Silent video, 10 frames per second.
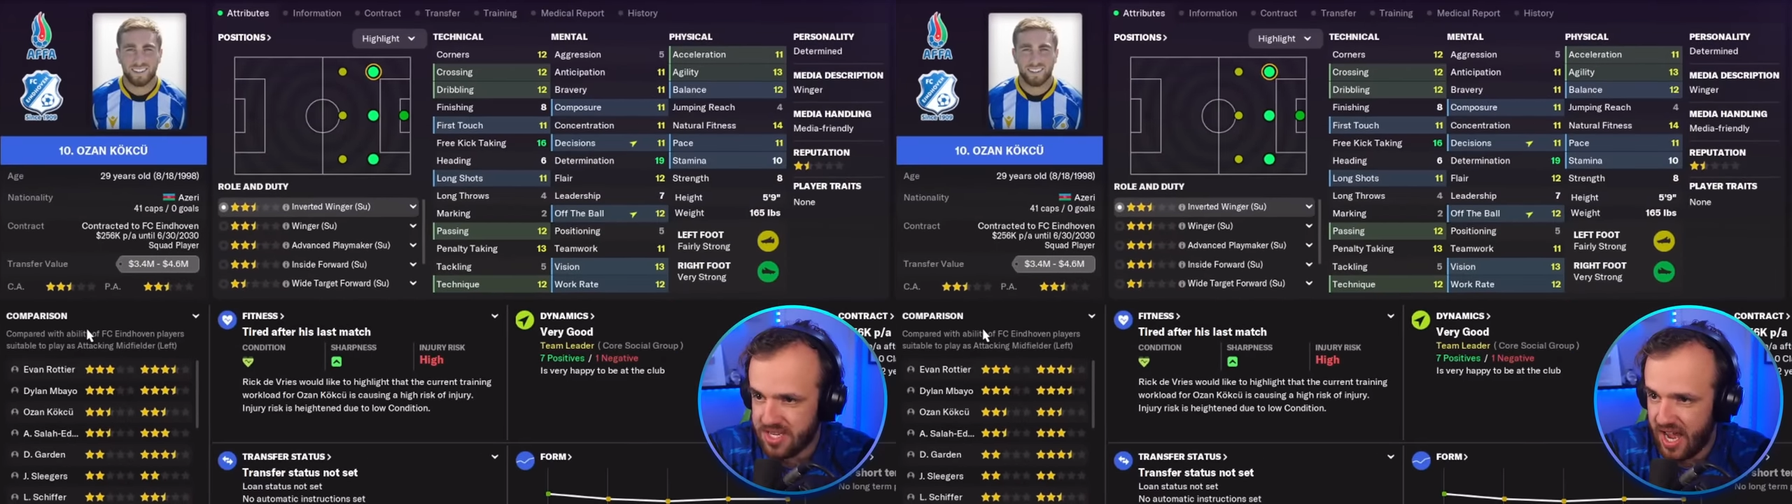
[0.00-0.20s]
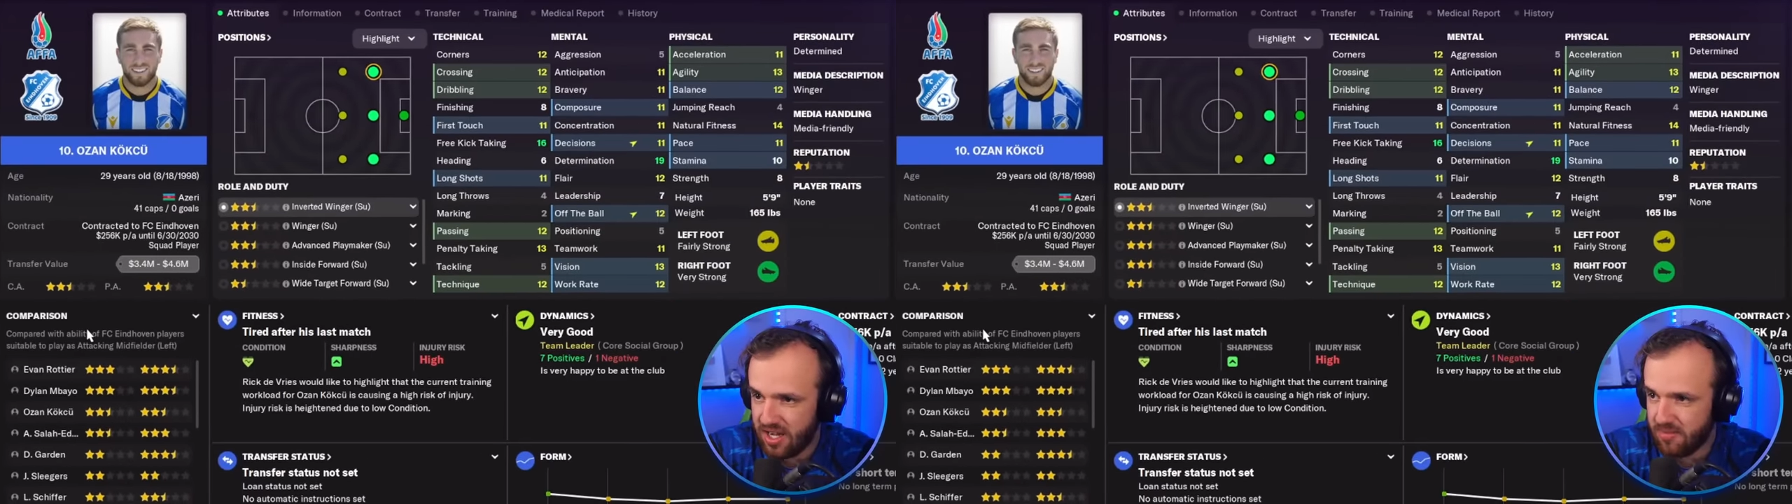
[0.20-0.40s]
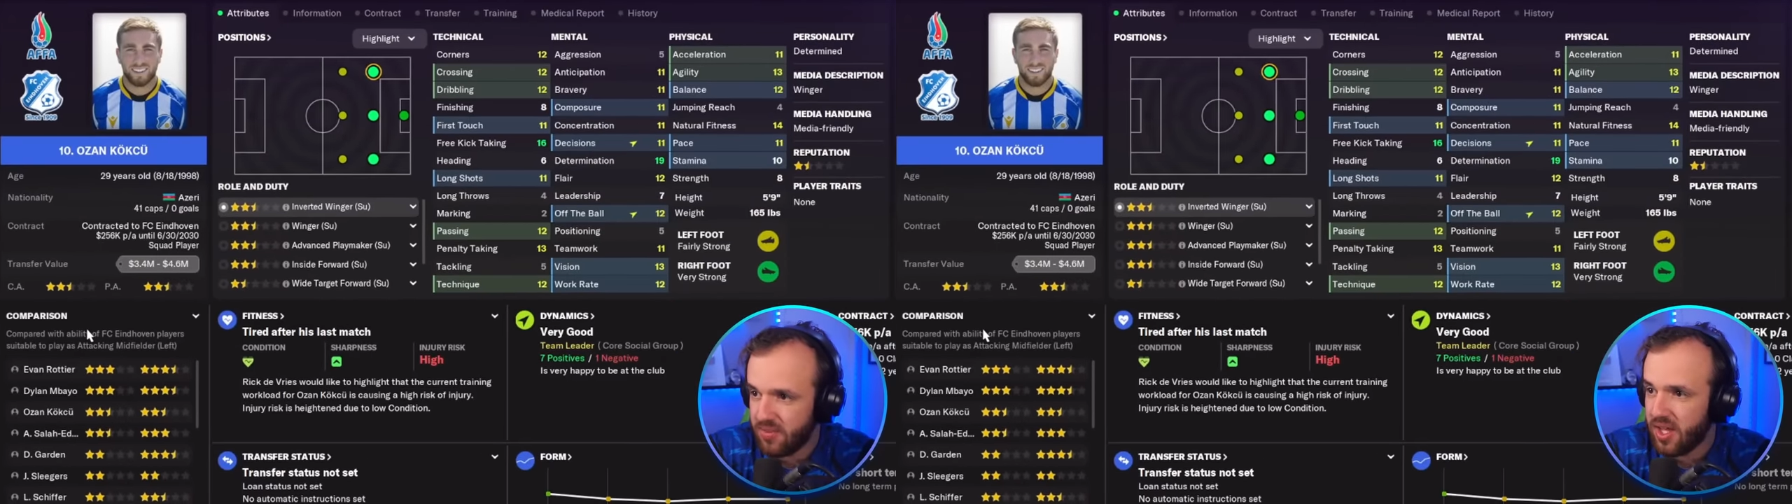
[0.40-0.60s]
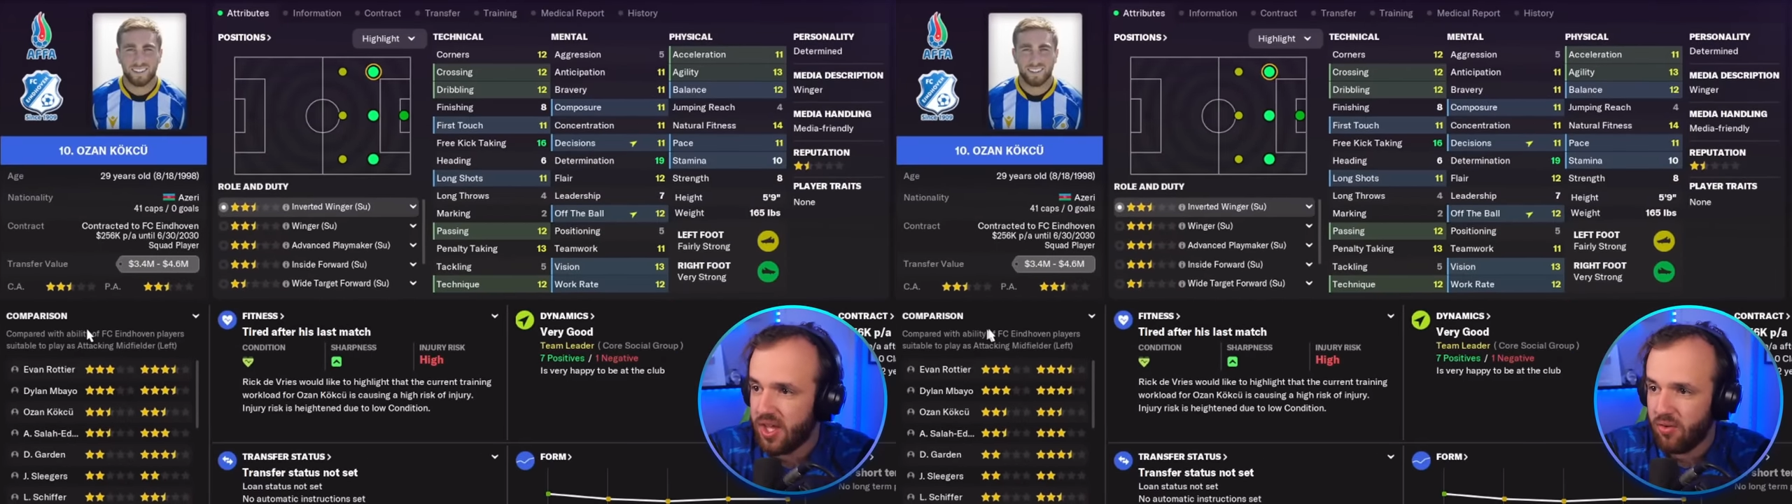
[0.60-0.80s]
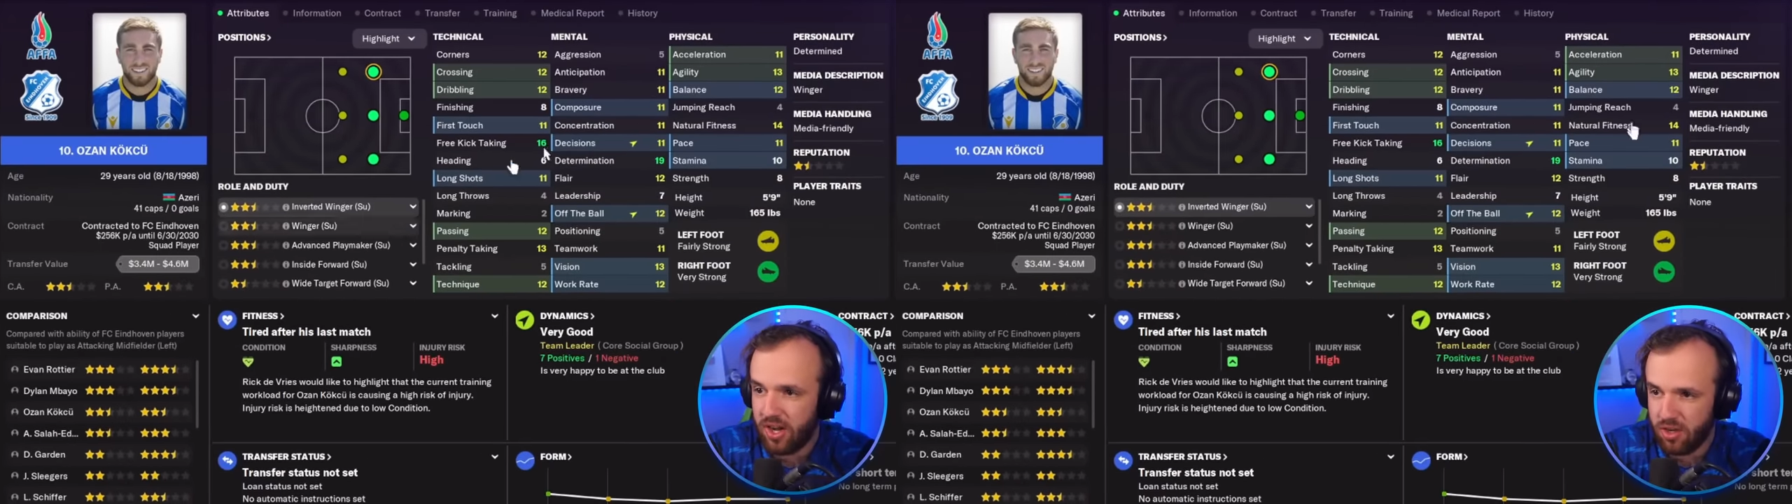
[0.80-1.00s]
Tottenham,
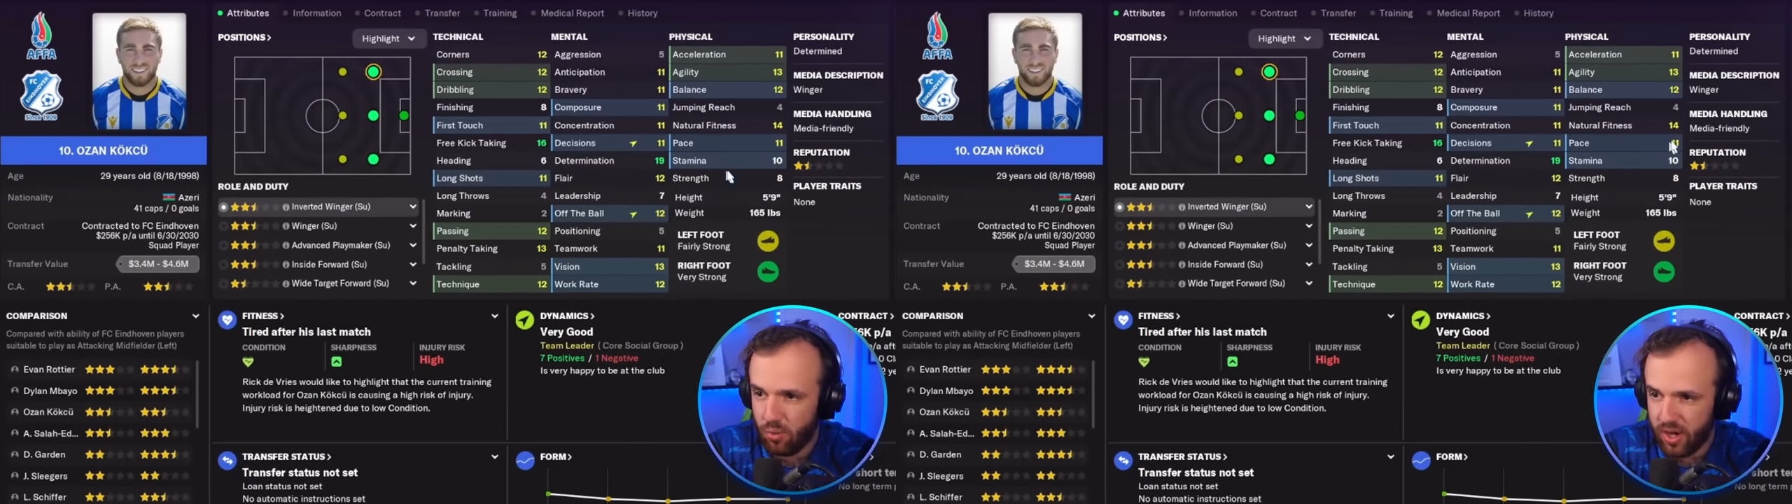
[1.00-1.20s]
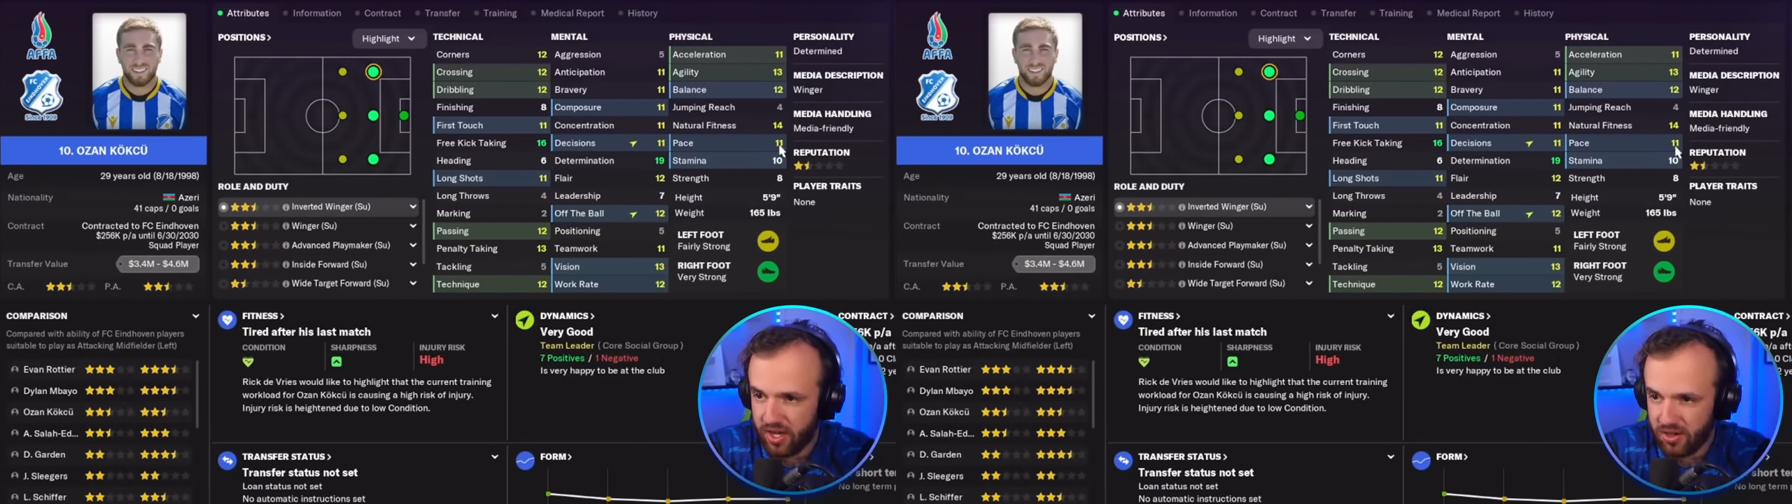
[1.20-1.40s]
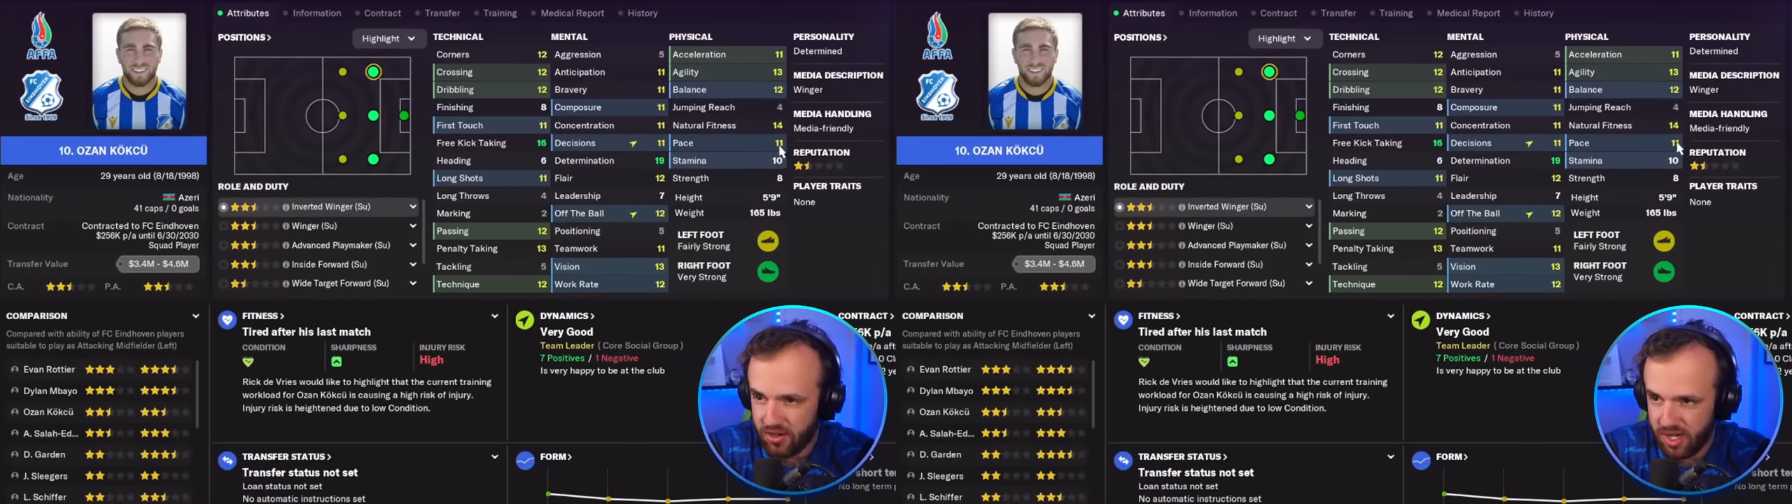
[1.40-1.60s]
right? Your winger